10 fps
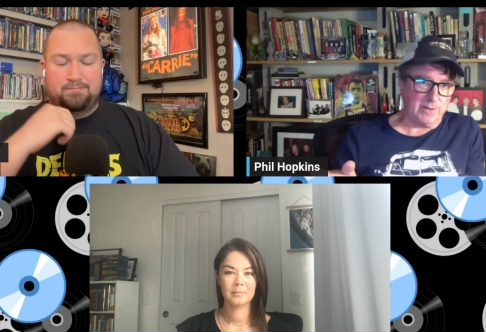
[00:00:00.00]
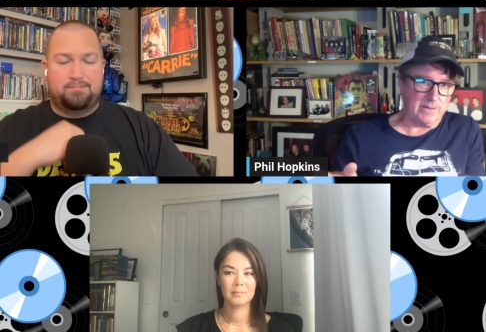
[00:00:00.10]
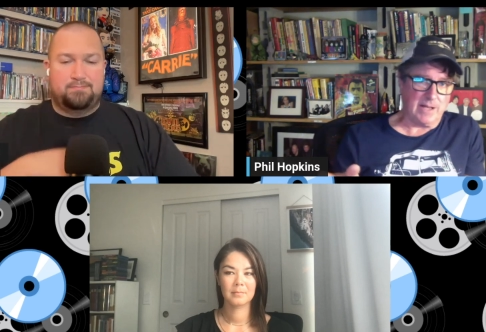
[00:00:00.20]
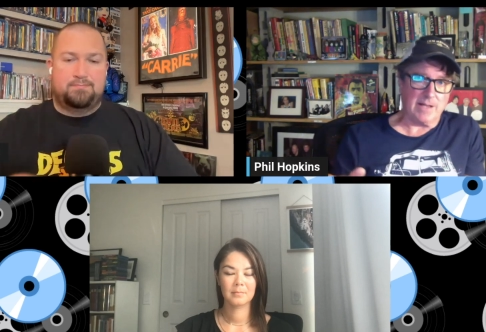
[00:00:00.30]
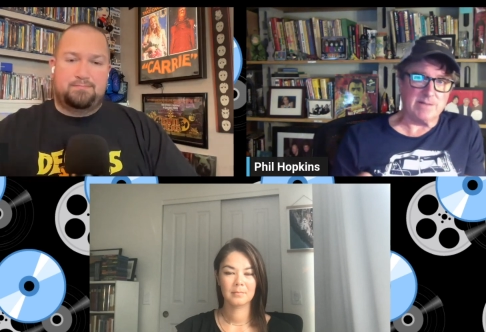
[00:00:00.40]

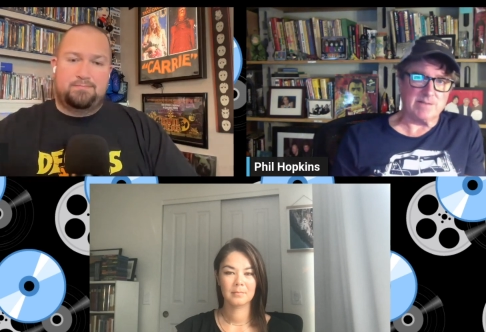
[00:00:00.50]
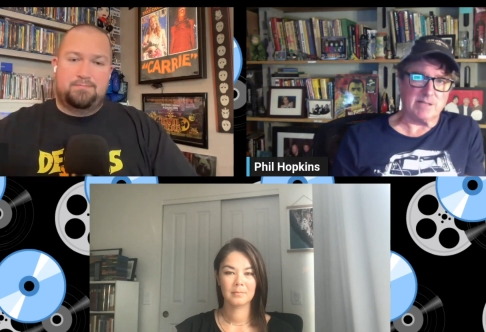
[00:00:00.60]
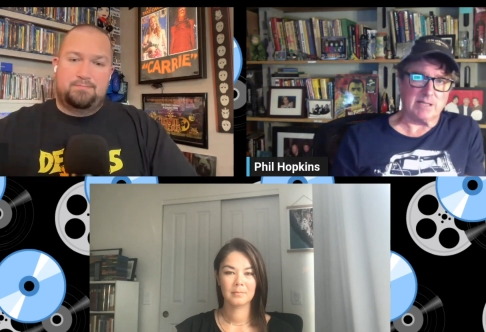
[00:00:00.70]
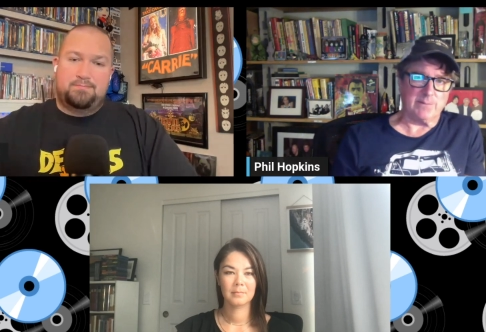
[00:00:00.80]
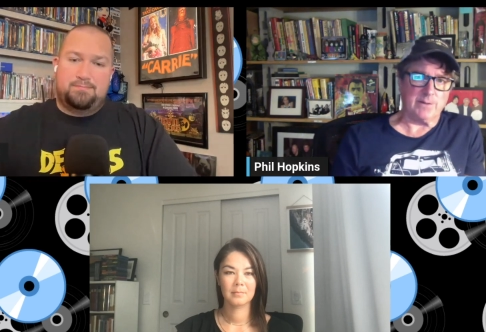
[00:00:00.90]
Speaker 1: and has a
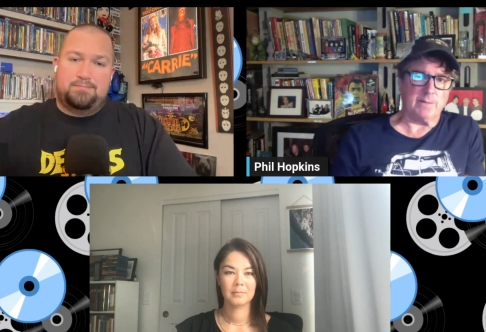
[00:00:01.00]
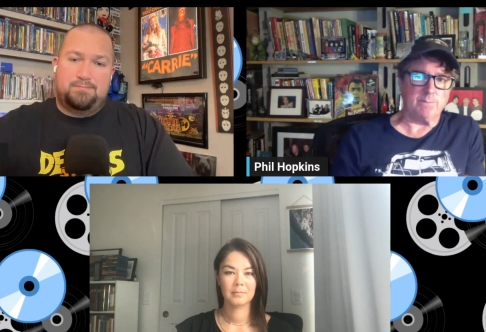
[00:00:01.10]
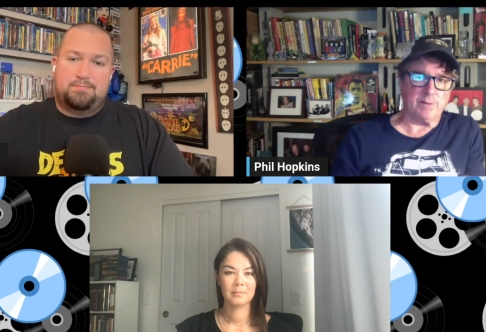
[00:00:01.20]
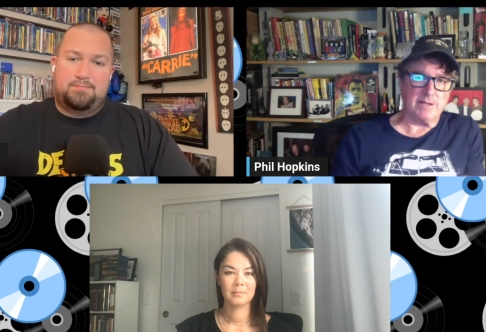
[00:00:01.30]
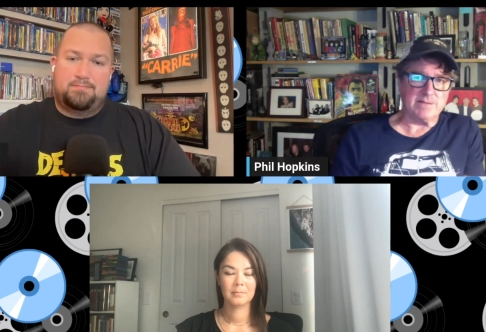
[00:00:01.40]

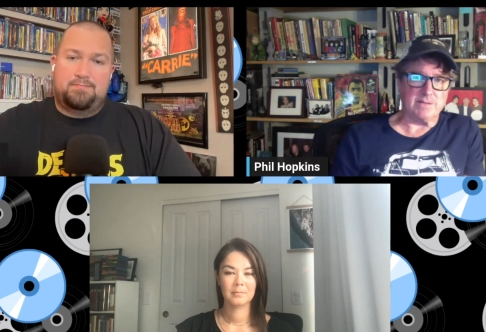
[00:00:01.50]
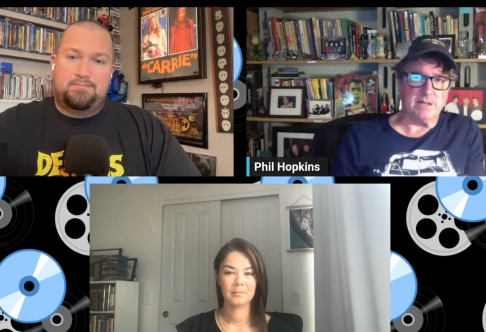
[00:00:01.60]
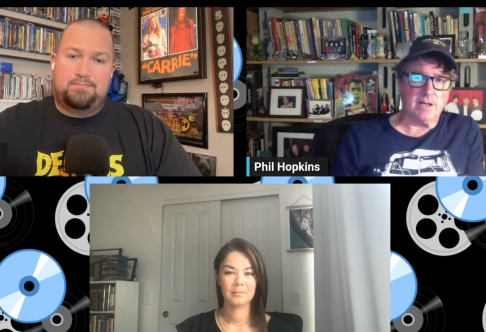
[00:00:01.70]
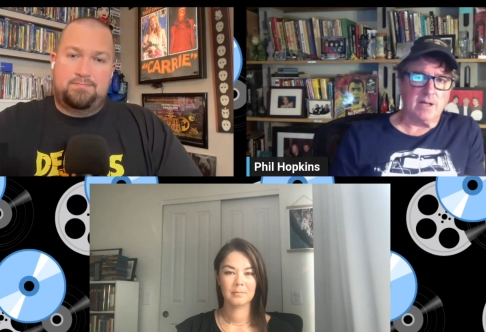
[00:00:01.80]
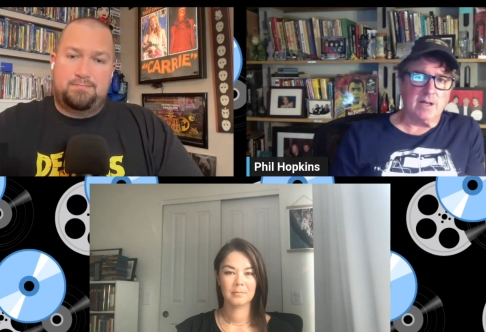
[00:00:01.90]
significant piece
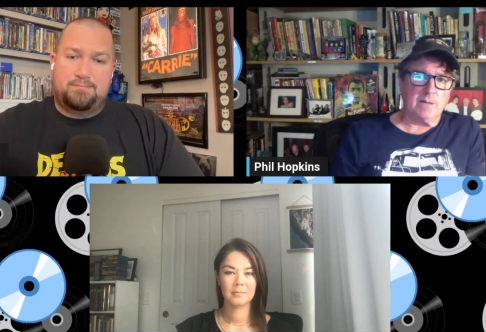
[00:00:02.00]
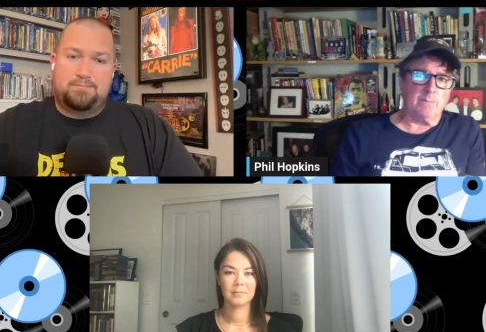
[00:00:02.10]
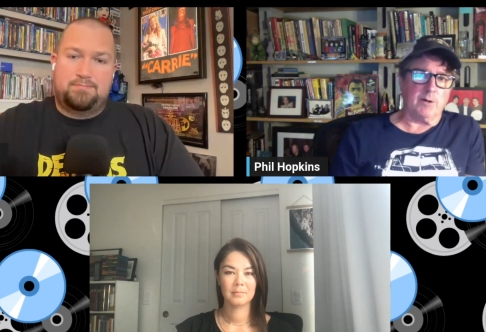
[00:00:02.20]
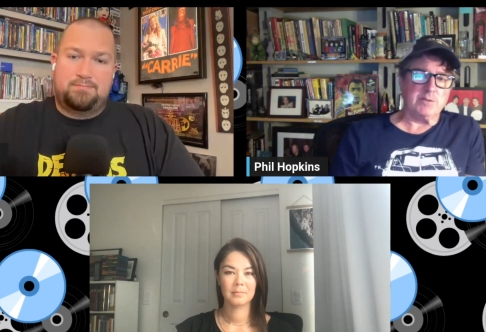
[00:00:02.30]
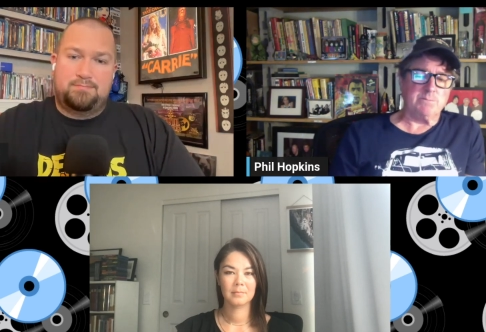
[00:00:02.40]
in
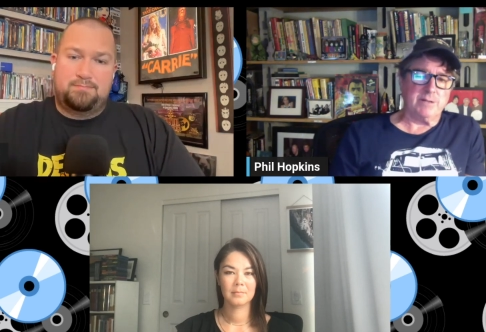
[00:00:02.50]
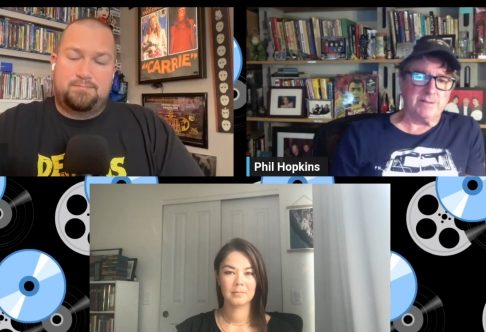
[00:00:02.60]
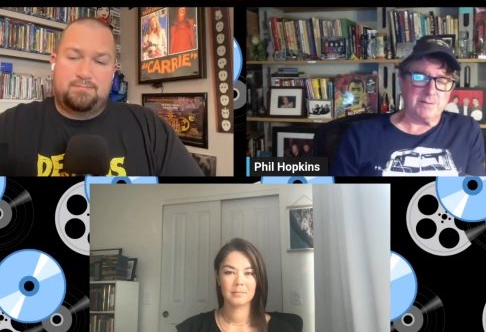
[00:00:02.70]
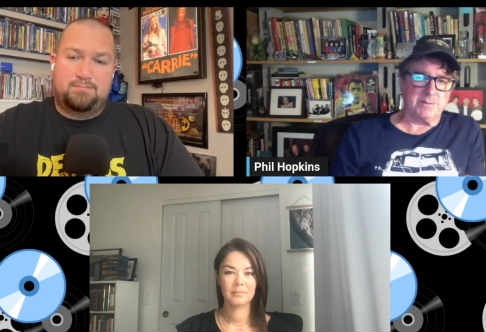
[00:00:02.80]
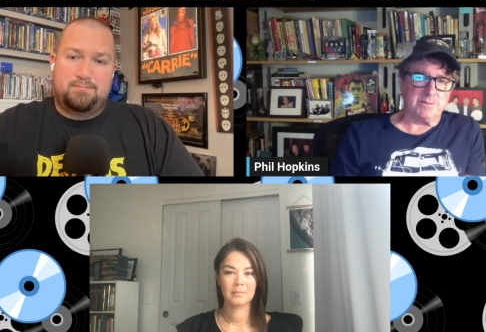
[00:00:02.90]
motion
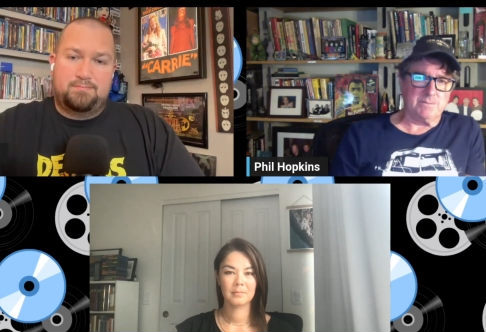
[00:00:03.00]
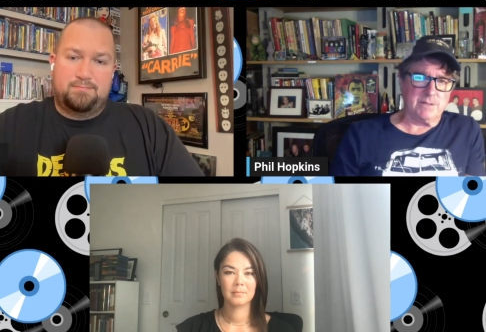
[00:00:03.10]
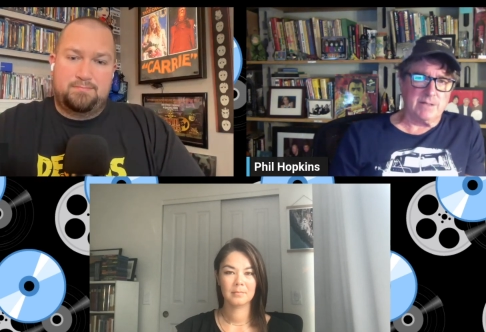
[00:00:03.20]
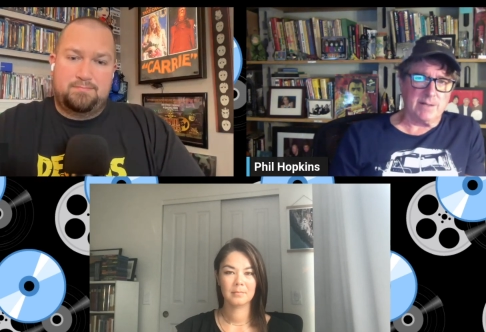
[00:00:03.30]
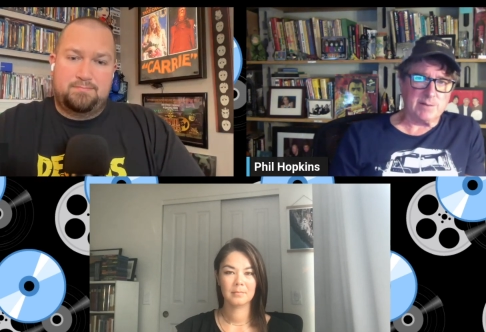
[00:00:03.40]
picture
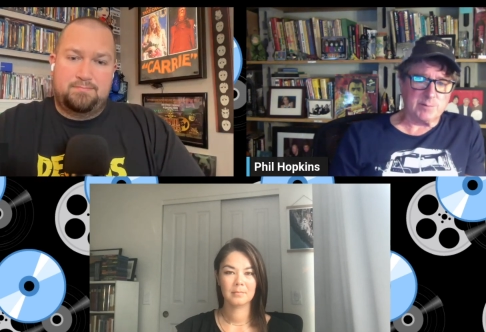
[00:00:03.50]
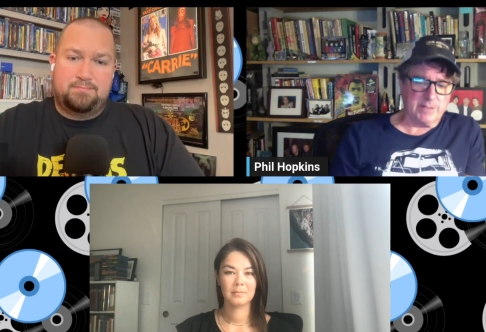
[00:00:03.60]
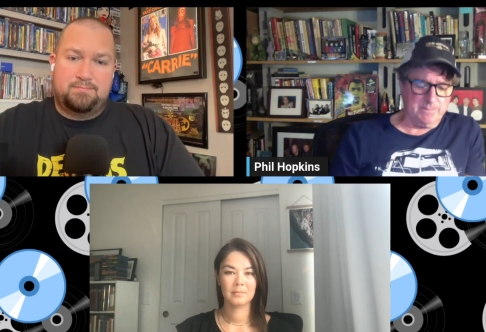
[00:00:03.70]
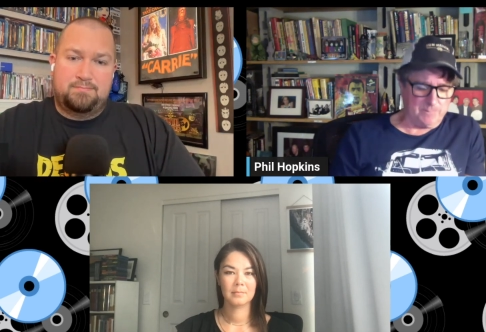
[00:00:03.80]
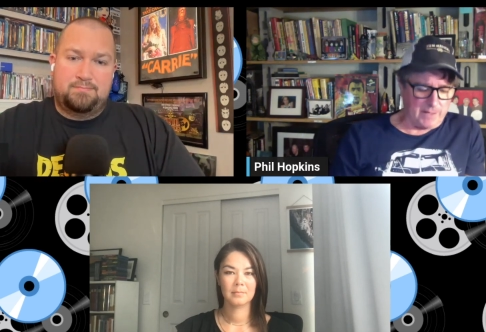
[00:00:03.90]

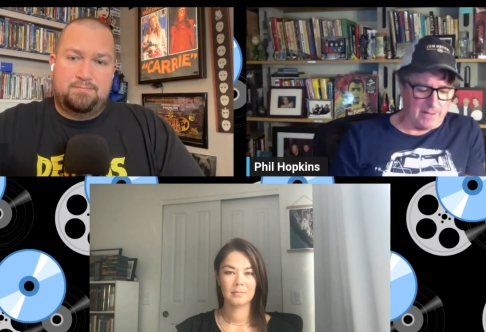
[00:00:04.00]
history.